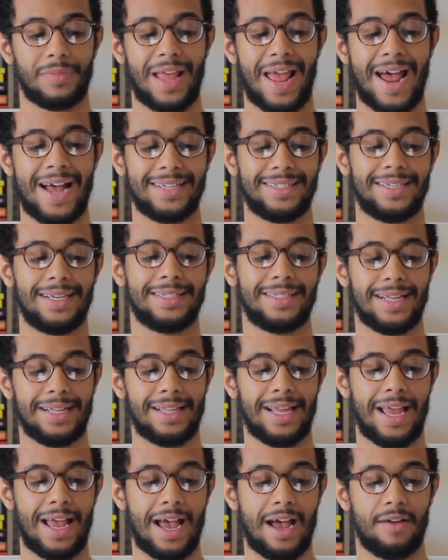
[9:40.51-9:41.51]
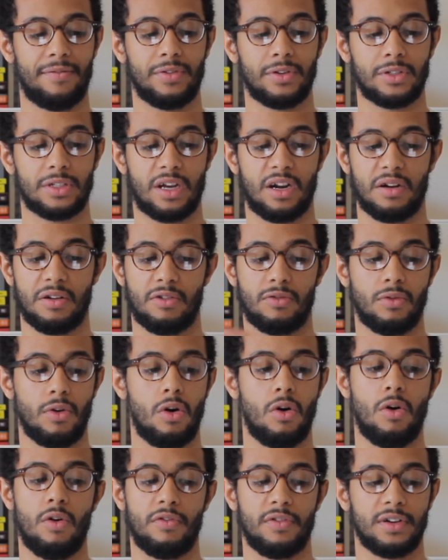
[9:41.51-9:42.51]
assets that they have is going to
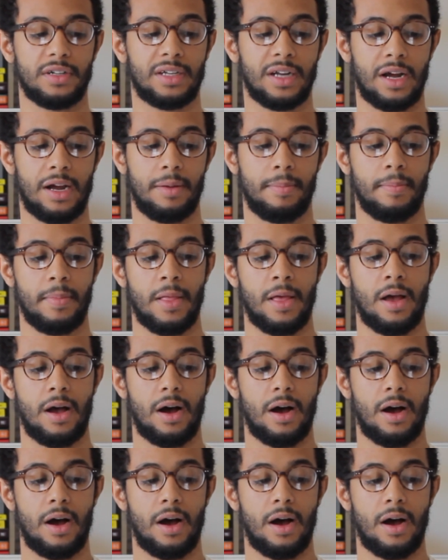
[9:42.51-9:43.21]
grow over time.